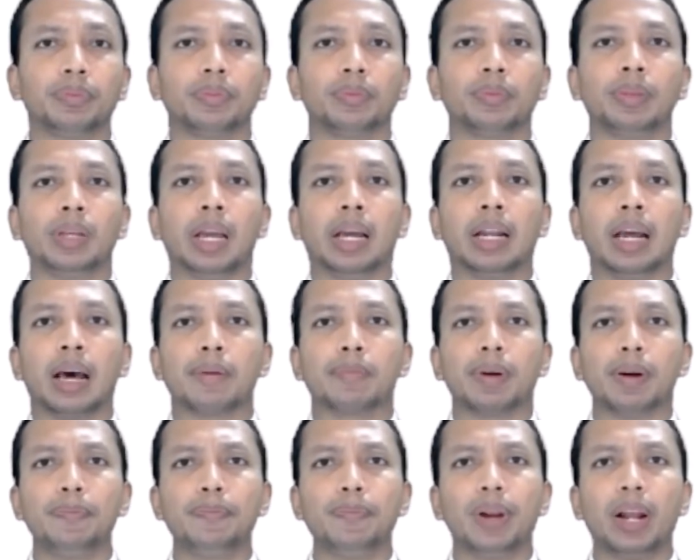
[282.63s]
an
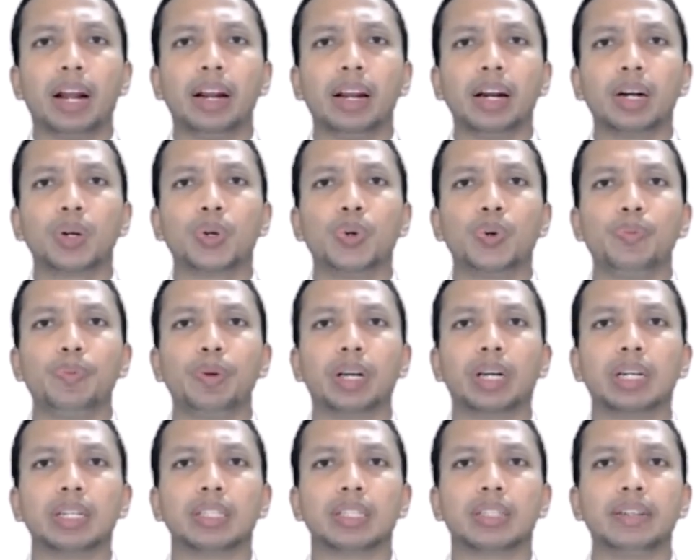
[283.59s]
urban planner could be
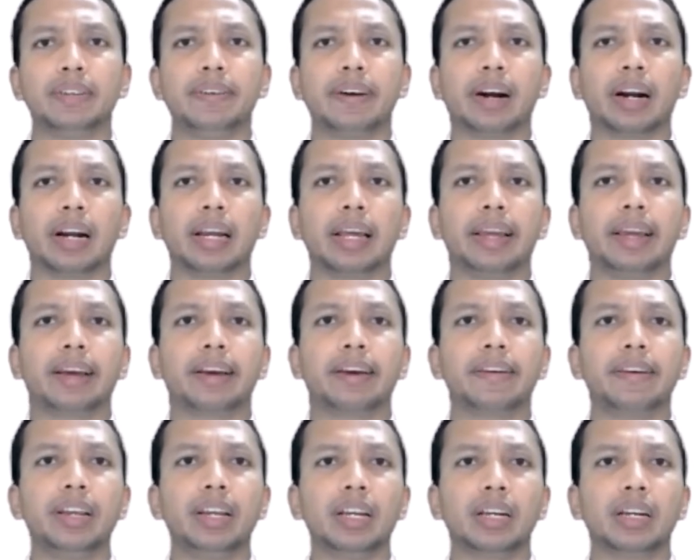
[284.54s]
considered a
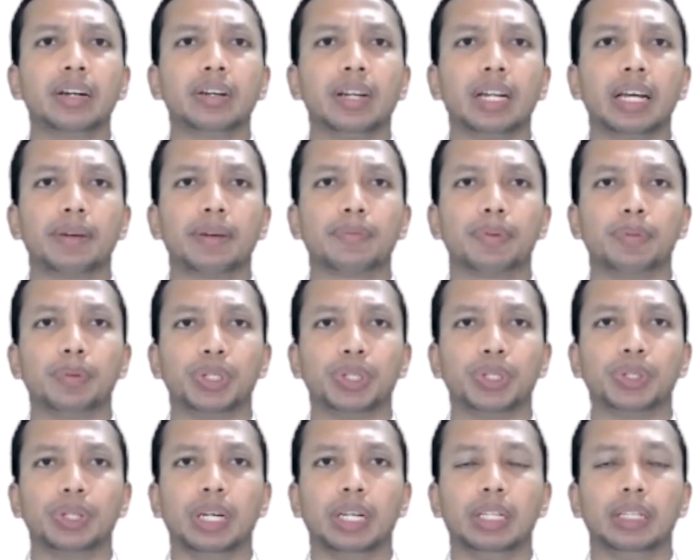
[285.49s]
green collar
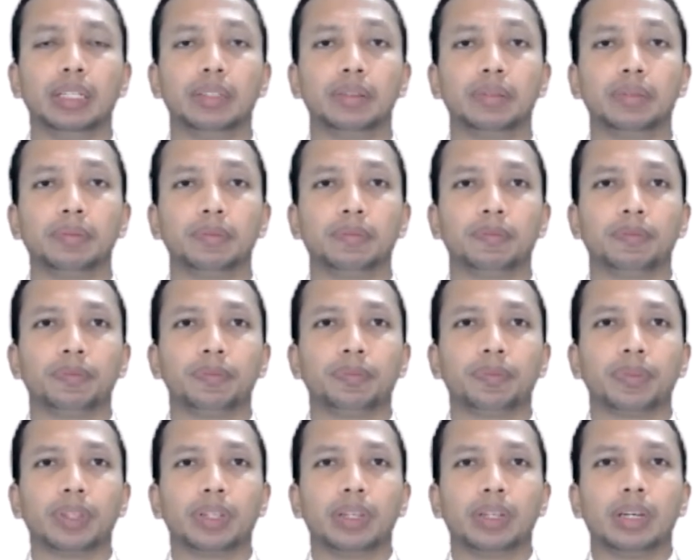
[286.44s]
professional.
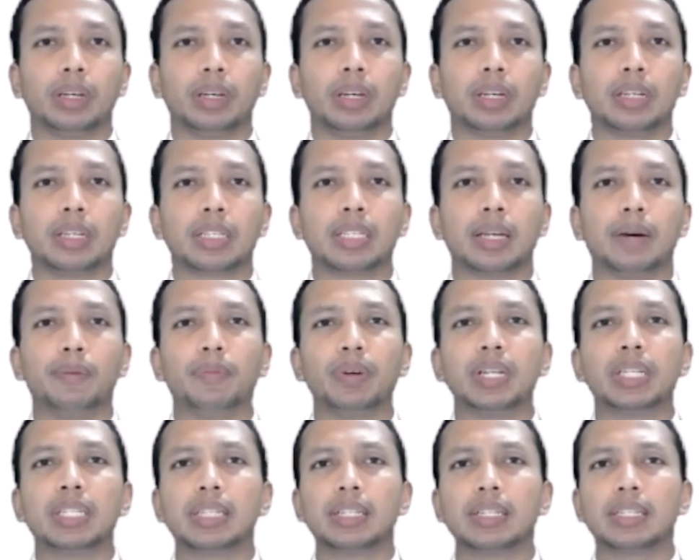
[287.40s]
Some
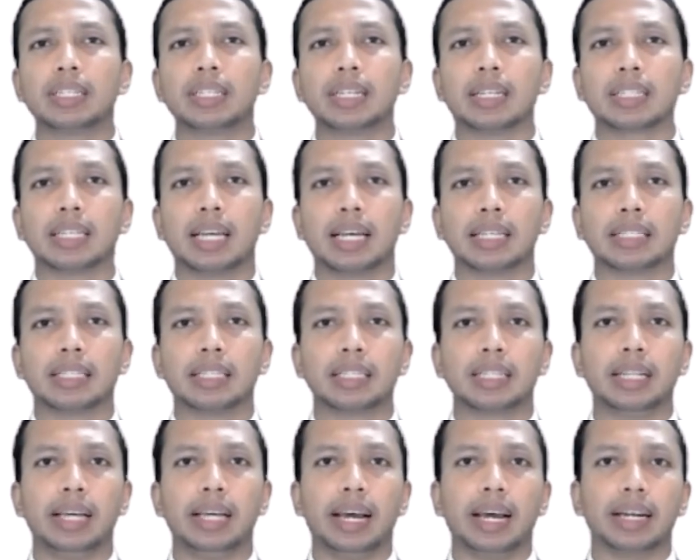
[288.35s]
researchers suggest
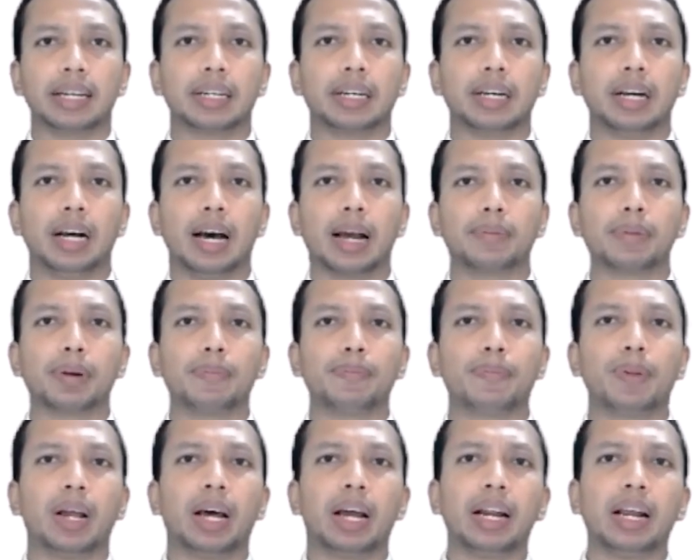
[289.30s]
that urban
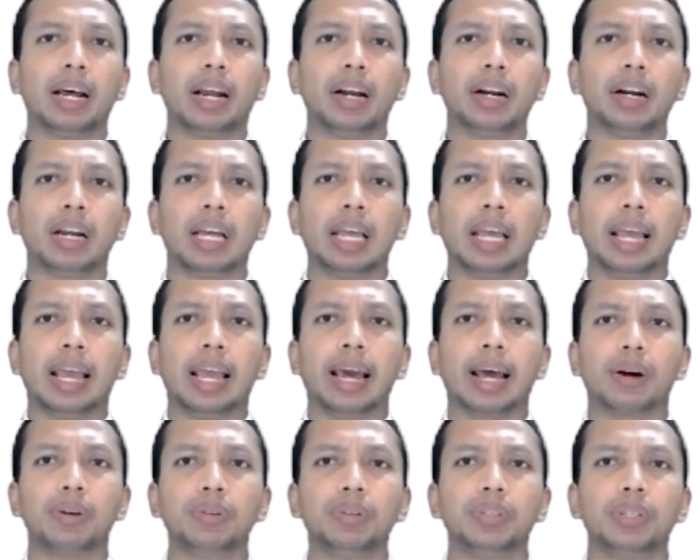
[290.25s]
planners
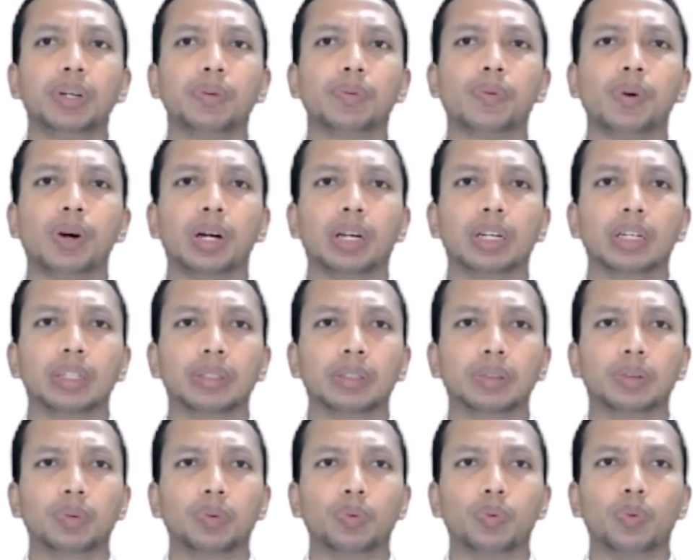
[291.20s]
around the world
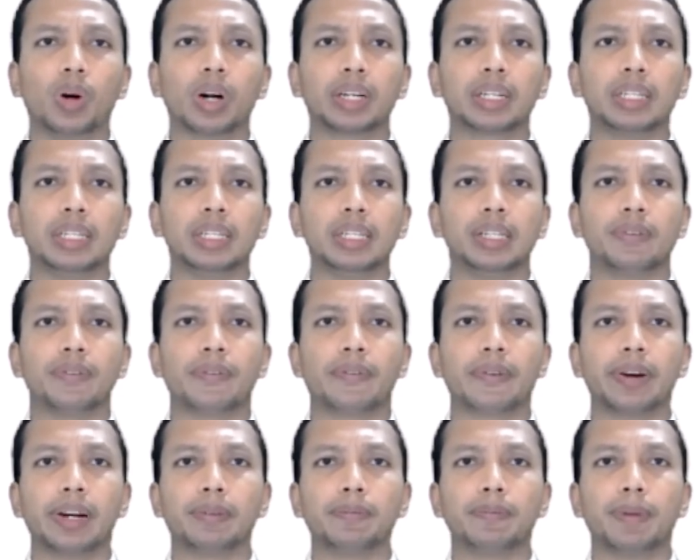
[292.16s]
work in
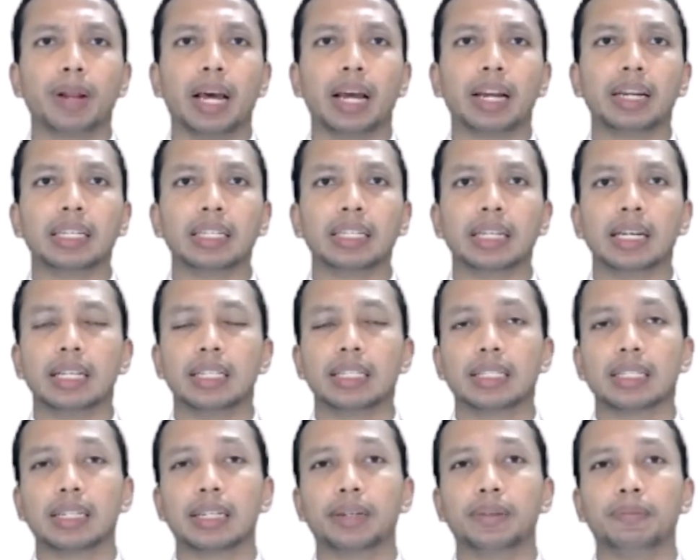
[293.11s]
different planning
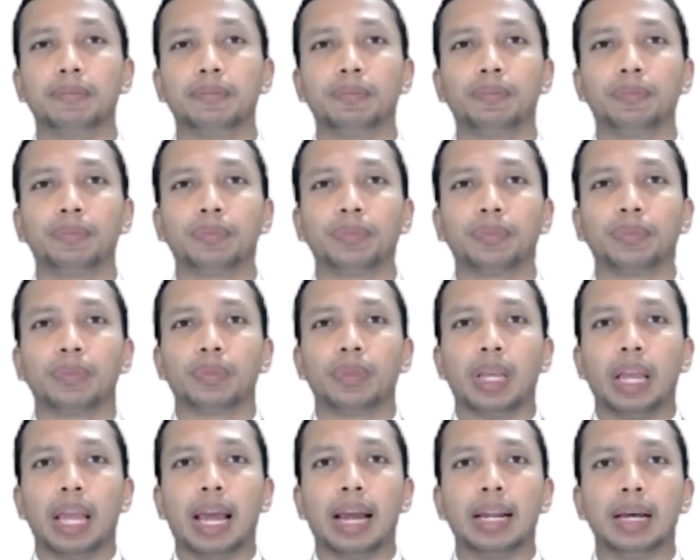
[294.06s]
culture,
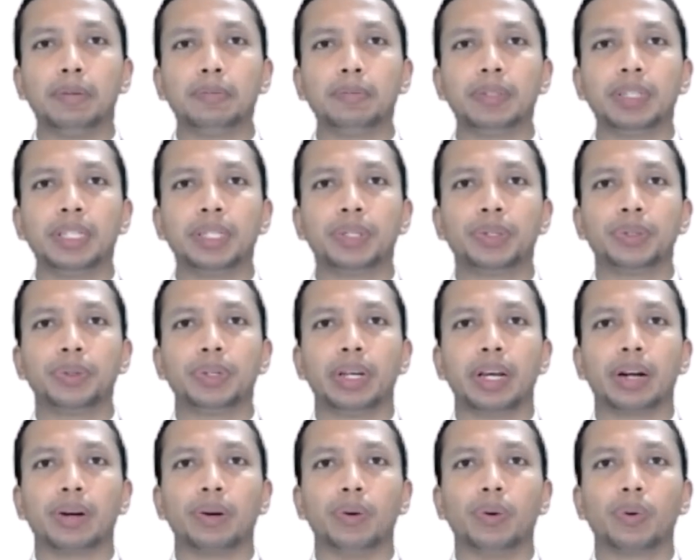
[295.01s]
adapted to
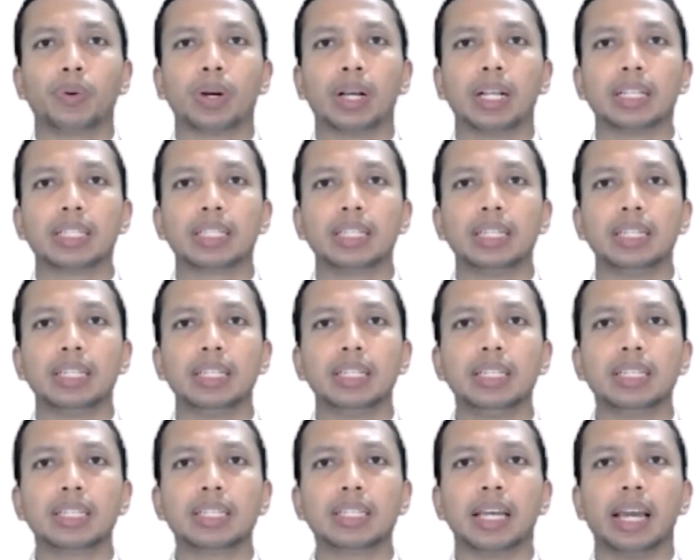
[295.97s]
their local
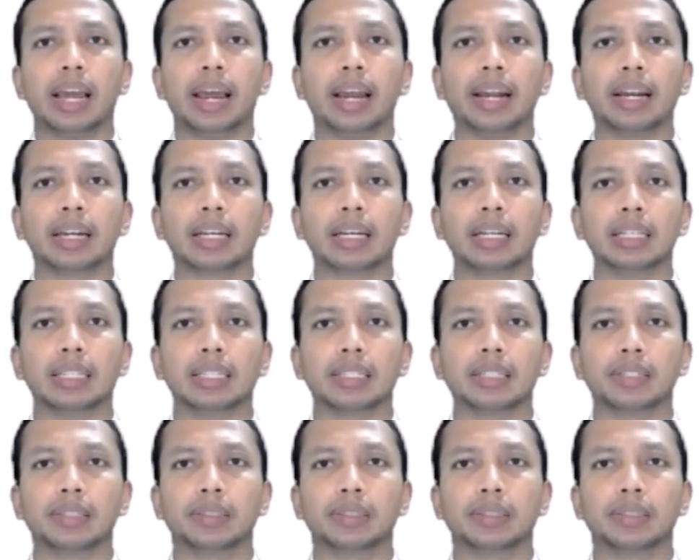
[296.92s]
cities and culture.